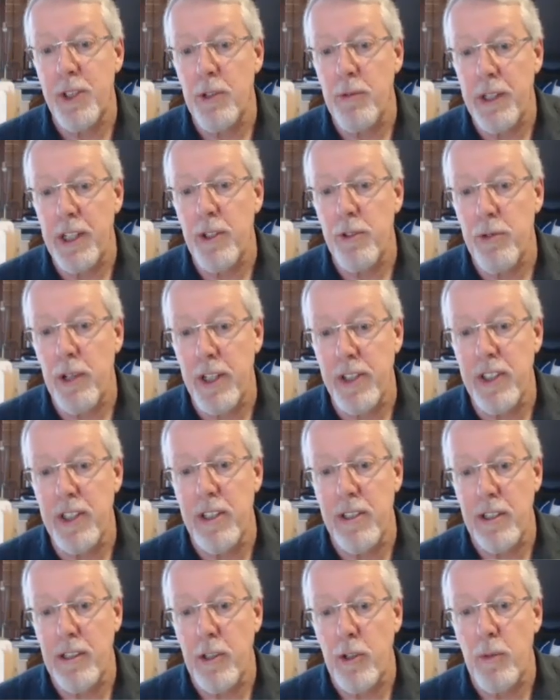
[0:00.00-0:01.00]
So we could trust
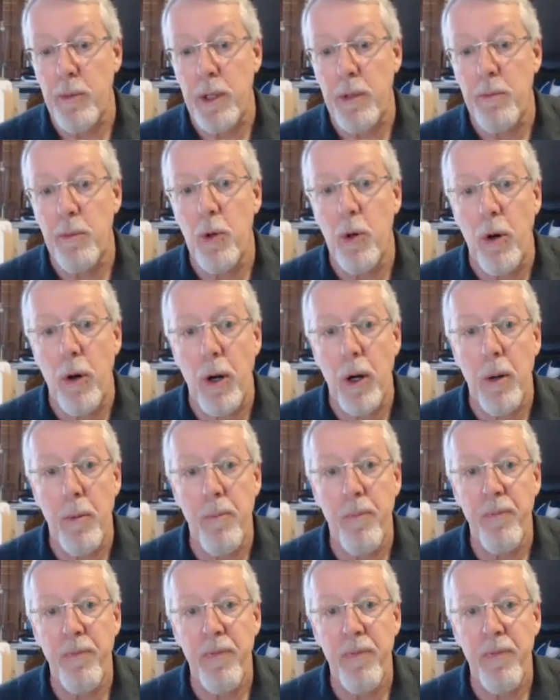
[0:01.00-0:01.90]
these a little bit more.